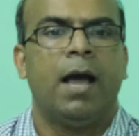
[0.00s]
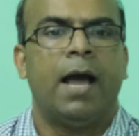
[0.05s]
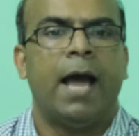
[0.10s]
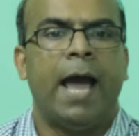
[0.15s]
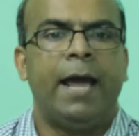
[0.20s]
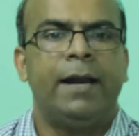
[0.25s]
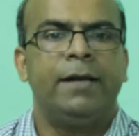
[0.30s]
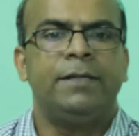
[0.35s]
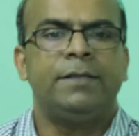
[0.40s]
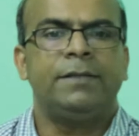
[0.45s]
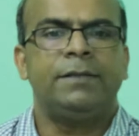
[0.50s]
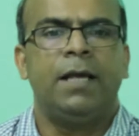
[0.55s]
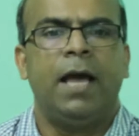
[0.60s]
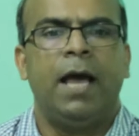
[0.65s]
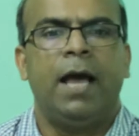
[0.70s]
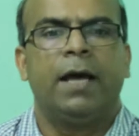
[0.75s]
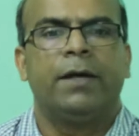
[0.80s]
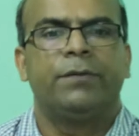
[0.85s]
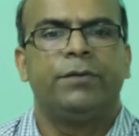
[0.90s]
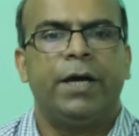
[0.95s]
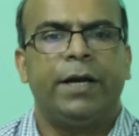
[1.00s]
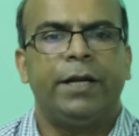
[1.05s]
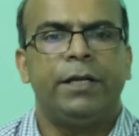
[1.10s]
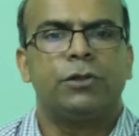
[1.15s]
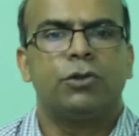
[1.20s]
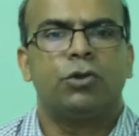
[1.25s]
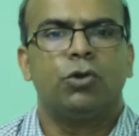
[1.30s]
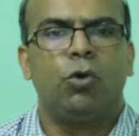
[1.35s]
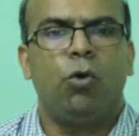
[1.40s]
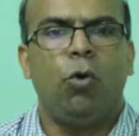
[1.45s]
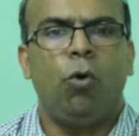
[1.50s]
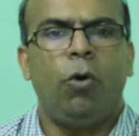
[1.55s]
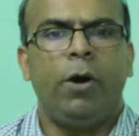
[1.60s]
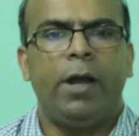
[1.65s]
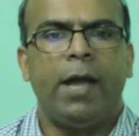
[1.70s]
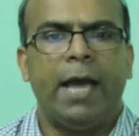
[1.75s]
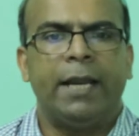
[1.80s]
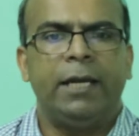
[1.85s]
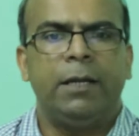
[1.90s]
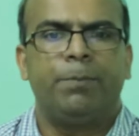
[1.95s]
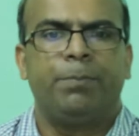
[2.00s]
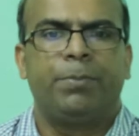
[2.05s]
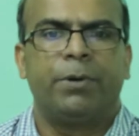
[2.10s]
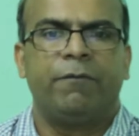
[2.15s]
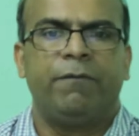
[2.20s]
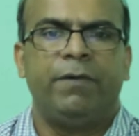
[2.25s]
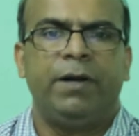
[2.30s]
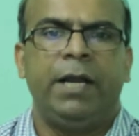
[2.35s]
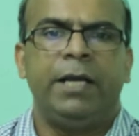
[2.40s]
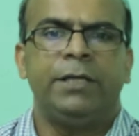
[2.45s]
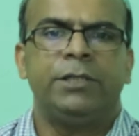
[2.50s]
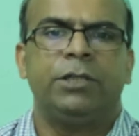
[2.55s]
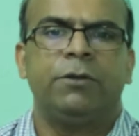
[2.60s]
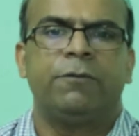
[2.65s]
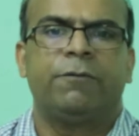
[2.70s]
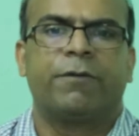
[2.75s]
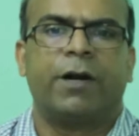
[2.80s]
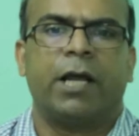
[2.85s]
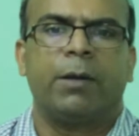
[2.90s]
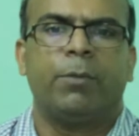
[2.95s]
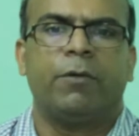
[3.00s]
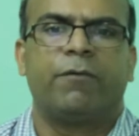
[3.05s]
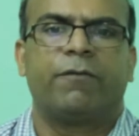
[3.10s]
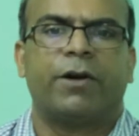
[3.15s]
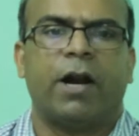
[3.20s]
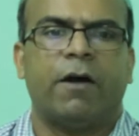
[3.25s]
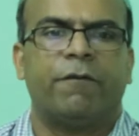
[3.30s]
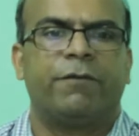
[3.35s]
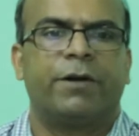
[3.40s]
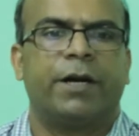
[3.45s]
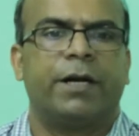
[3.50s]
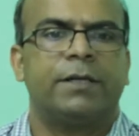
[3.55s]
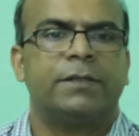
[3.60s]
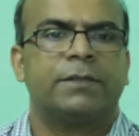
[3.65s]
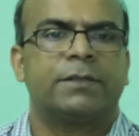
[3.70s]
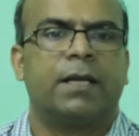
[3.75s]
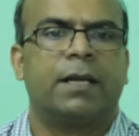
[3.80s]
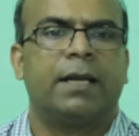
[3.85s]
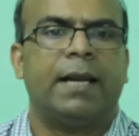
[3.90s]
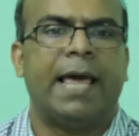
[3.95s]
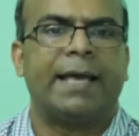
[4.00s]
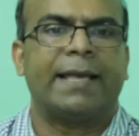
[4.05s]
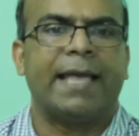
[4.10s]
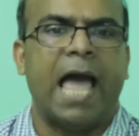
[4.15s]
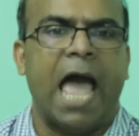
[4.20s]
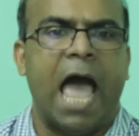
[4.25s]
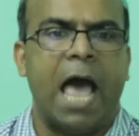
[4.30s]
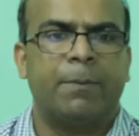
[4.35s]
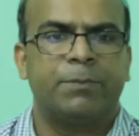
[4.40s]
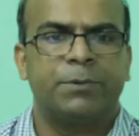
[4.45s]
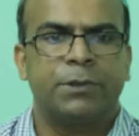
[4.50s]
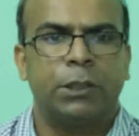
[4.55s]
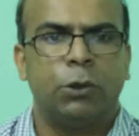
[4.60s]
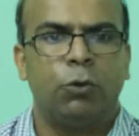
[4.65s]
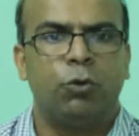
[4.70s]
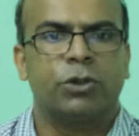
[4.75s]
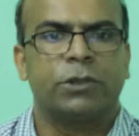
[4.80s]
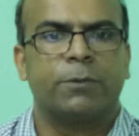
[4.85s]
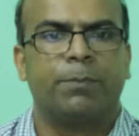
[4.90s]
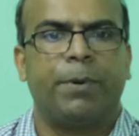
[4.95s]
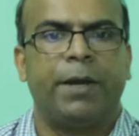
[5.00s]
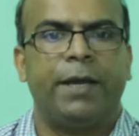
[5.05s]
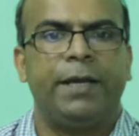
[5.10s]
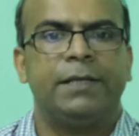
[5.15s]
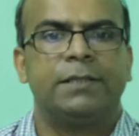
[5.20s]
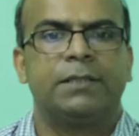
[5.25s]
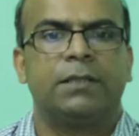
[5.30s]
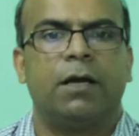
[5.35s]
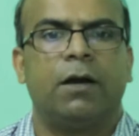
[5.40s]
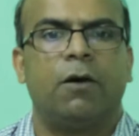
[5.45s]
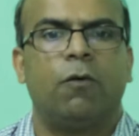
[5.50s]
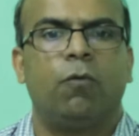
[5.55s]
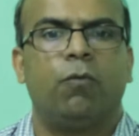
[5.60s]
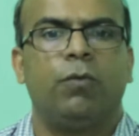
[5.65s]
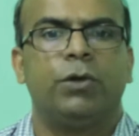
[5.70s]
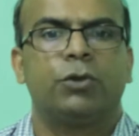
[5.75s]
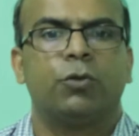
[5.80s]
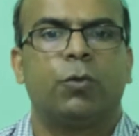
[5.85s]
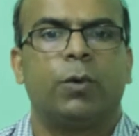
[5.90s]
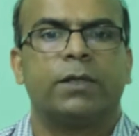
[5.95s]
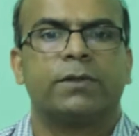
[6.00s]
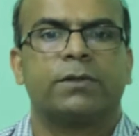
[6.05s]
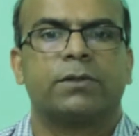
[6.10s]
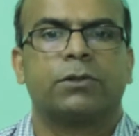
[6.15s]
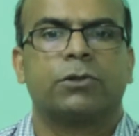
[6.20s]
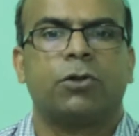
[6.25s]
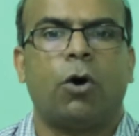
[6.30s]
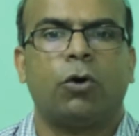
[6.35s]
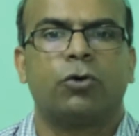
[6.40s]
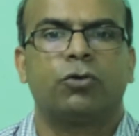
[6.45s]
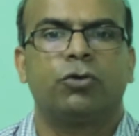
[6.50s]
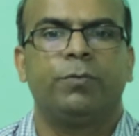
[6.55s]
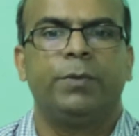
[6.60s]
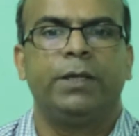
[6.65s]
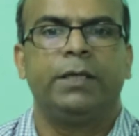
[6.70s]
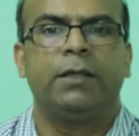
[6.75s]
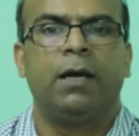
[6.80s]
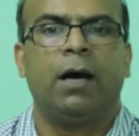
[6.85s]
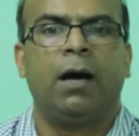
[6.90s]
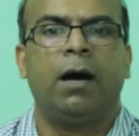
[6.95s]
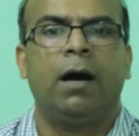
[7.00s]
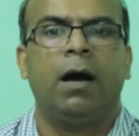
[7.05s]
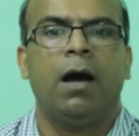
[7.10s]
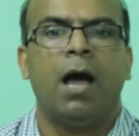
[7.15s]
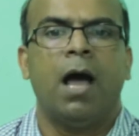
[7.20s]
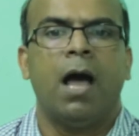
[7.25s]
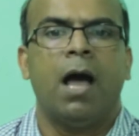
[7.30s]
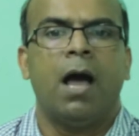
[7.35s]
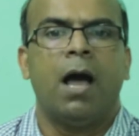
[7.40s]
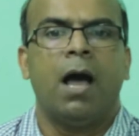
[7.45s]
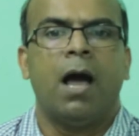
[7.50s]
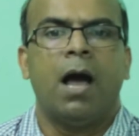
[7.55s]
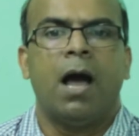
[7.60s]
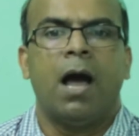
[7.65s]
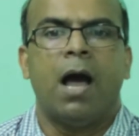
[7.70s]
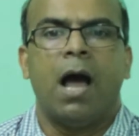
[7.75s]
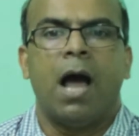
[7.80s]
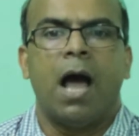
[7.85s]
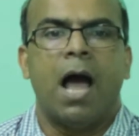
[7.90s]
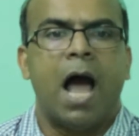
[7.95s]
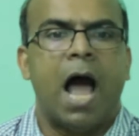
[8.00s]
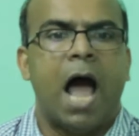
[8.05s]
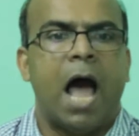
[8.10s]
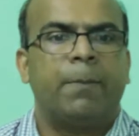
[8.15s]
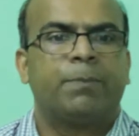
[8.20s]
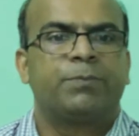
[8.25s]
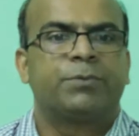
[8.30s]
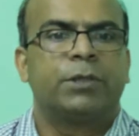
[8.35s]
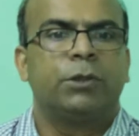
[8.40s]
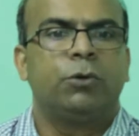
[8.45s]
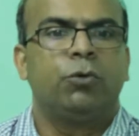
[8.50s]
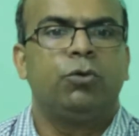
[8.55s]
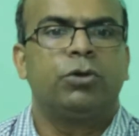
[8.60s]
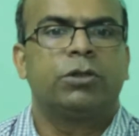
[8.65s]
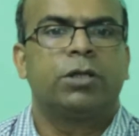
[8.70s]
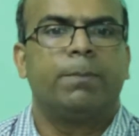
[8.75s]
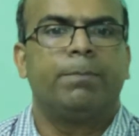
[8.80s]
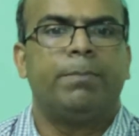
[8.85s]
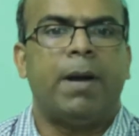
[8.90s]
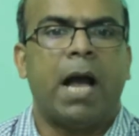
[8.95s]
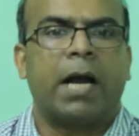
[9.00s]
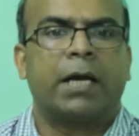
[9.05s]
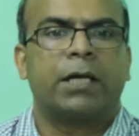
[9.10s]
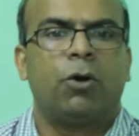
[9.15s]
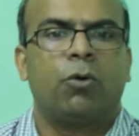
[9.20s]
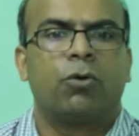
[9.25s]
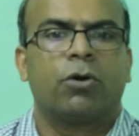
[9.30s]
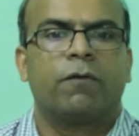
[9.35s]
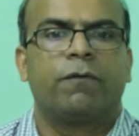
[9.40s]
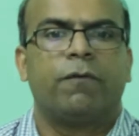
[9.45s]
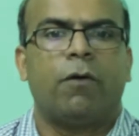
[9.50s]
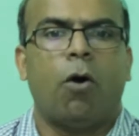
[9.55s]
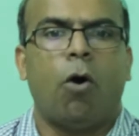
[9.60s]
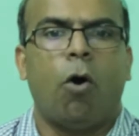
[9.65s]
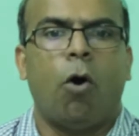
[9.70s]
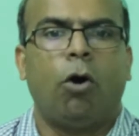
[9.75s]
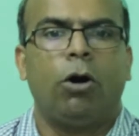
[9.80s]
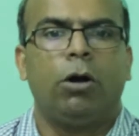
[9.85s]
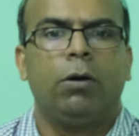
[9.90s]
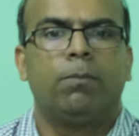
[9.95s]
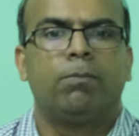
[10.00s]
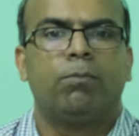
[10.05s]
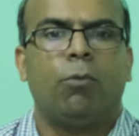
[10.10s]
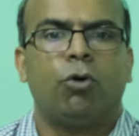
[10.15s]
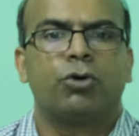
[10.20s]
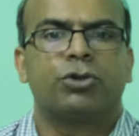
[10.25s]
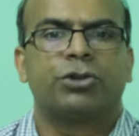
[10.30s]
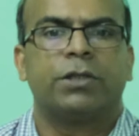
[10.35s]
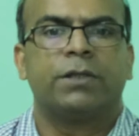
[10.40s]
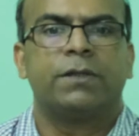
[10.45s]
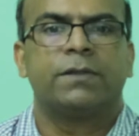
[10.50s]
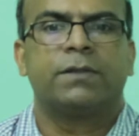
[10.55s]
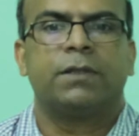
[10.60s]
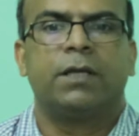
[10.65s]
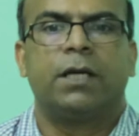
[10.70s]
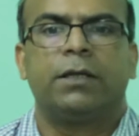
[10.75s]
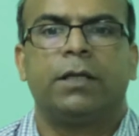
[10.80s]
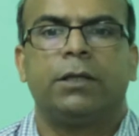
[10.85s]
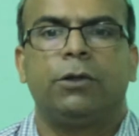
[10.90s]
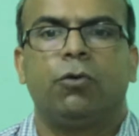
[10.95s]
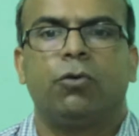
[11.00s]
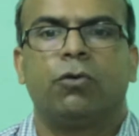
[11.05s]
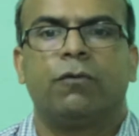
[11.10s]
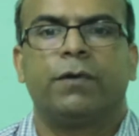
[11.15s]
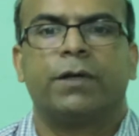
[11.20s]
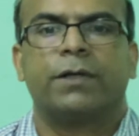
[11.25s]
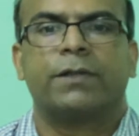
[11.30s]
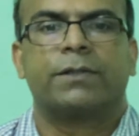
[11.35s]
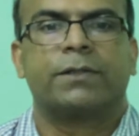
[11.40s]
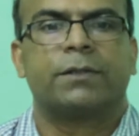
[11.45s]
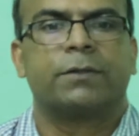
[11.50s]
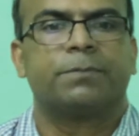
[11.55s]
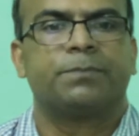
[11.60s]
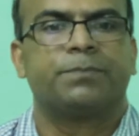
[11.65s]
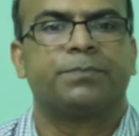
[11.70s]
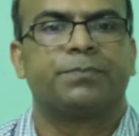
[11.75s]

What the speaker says: Hence, there is no any privileged frame of reference like absolute space, which was thought to be the absolute background of all motions in the universe.